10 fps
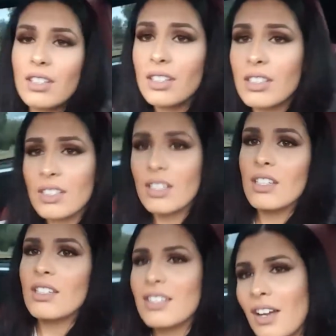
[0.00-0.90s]
this
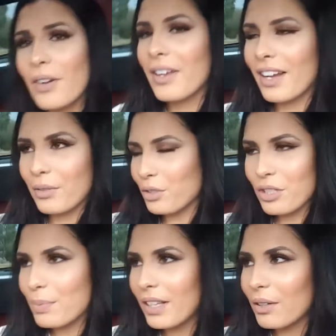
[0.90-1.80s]
is, okay, I was
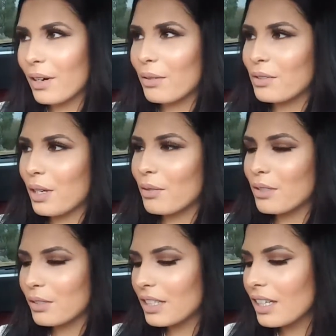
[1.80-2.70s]
just playing around, so I
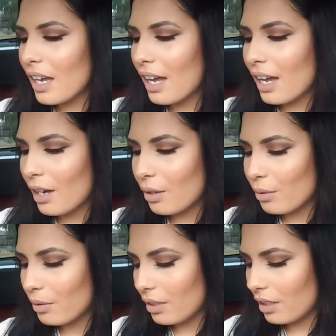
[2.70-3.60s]
was looking at
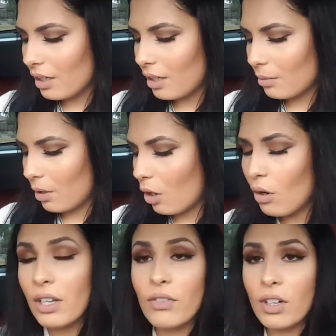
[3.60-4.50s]
how
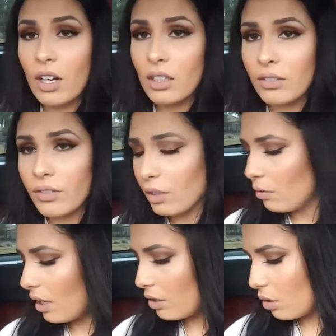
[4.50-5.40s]
oh, and for all of
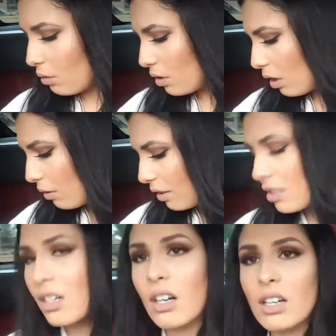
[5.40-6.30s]
you that don't know,
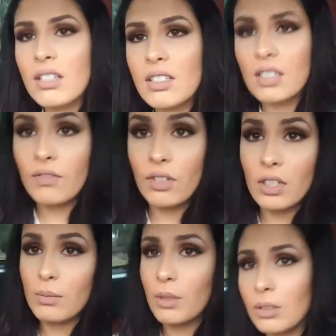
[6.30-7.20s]
this car is
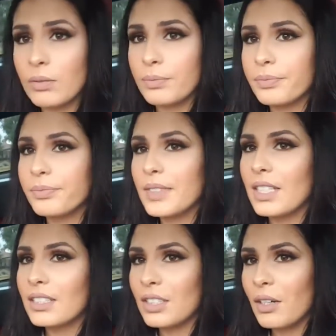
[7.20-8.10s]
convertible.
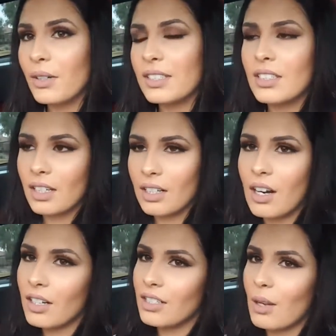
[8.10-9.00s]
So it's got a
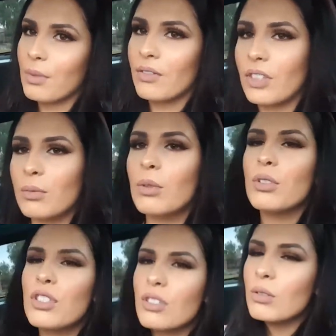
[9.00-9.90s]
hardtop convertible,
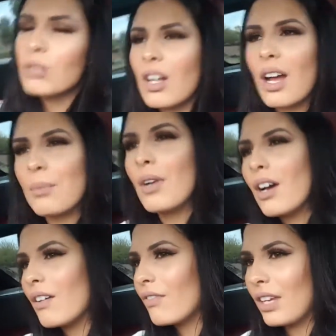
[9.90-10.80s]
which is cool. I'm
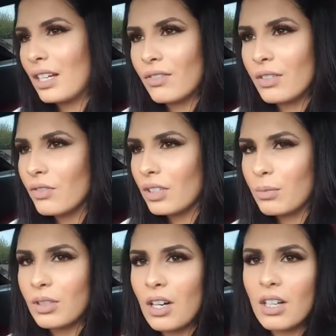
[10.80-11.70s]
not a fan of
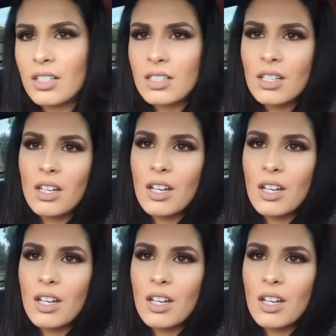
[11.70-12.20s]
convertible cars.